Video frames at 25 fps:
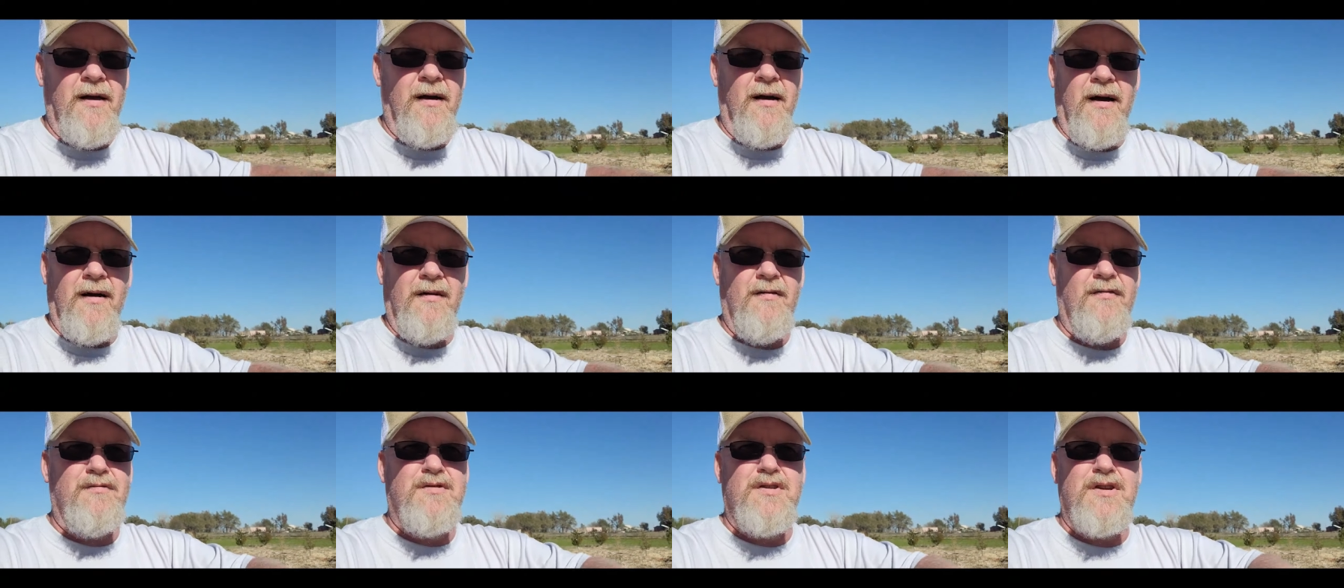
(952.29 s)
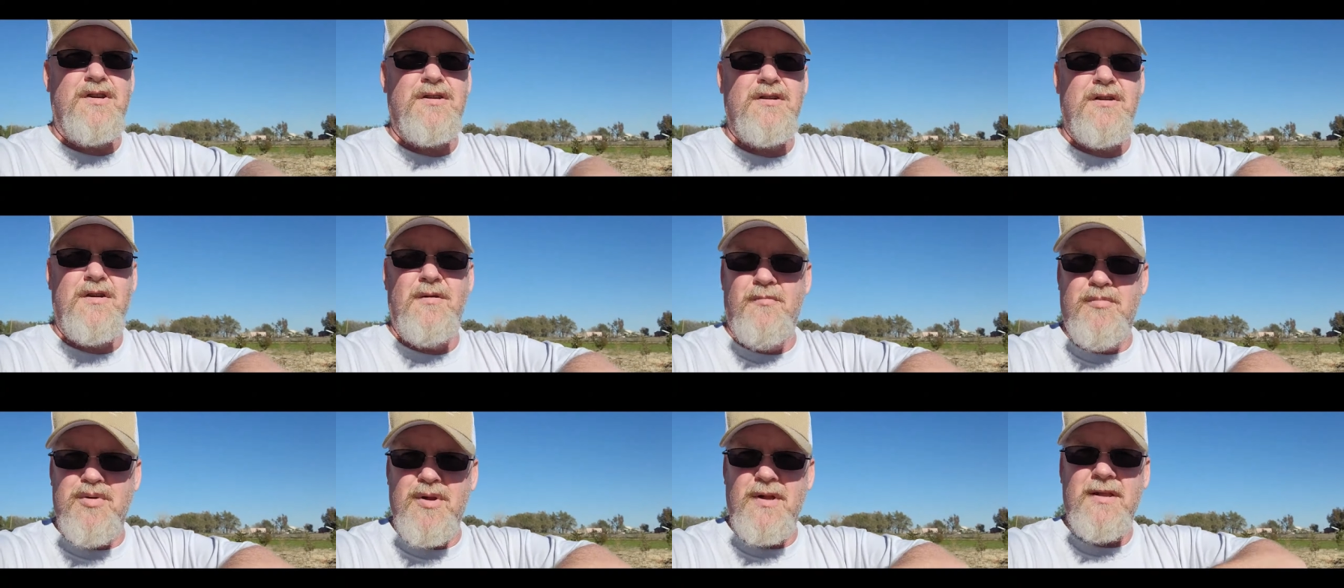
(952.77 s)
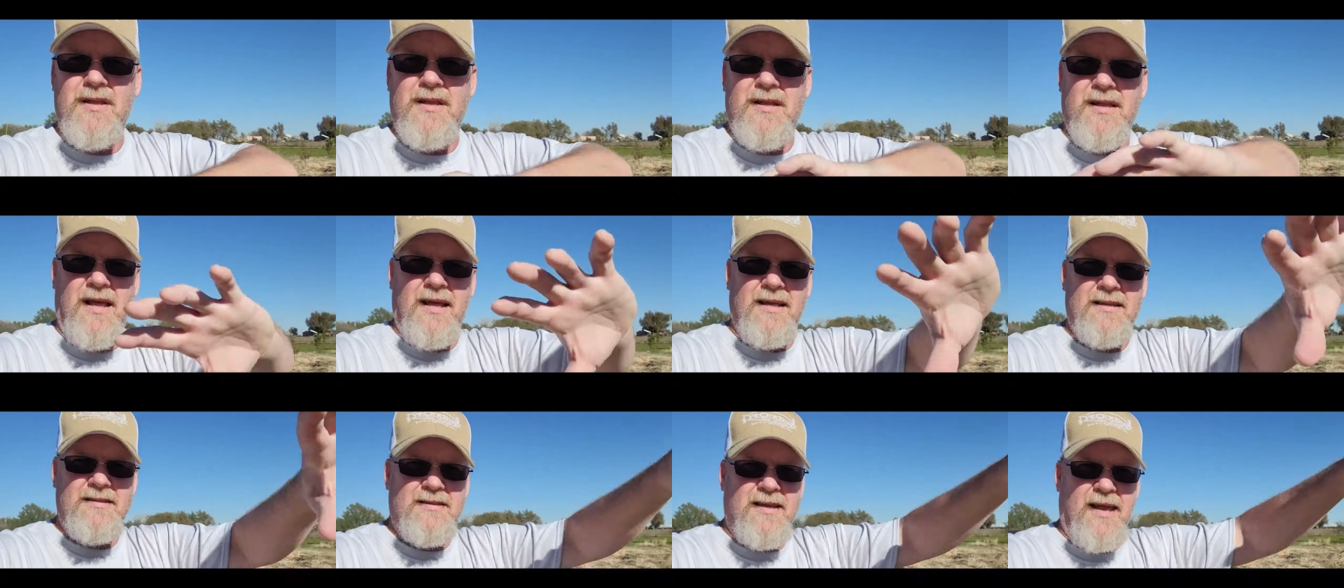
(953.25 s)
of just completely
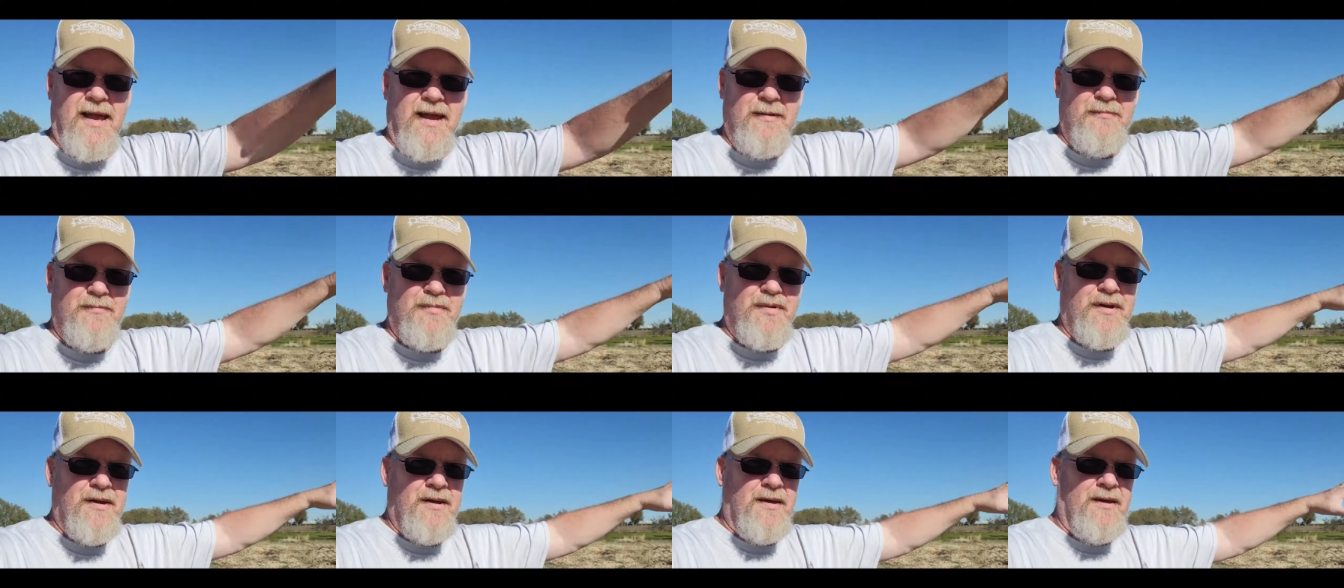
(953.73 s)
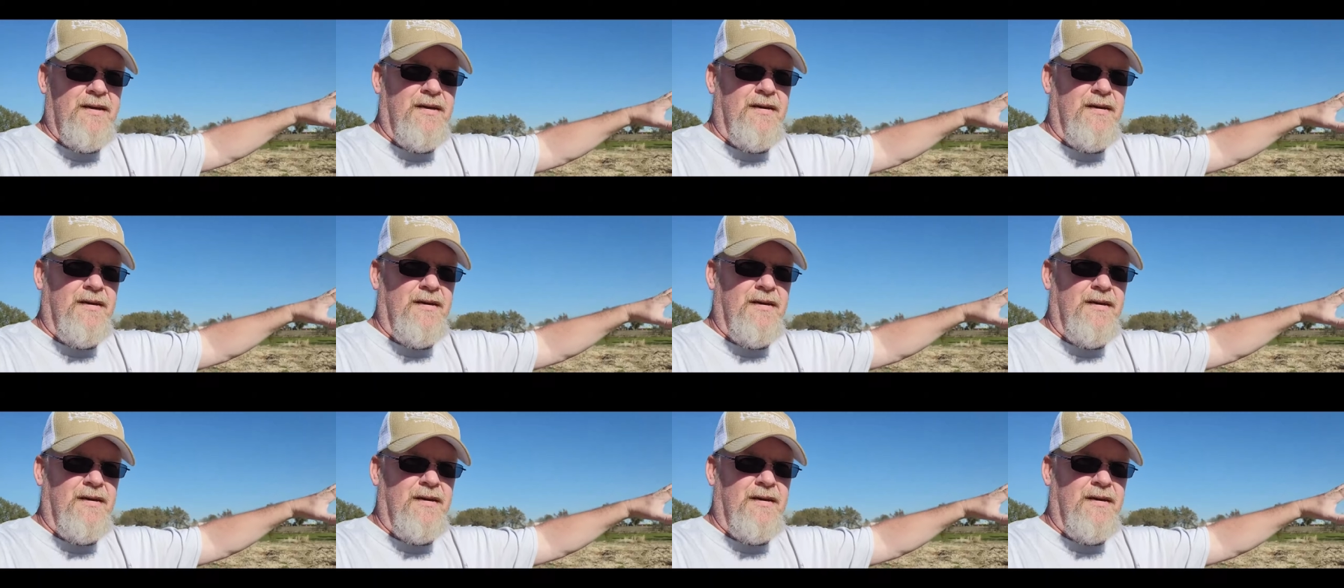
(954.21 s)
landscaped,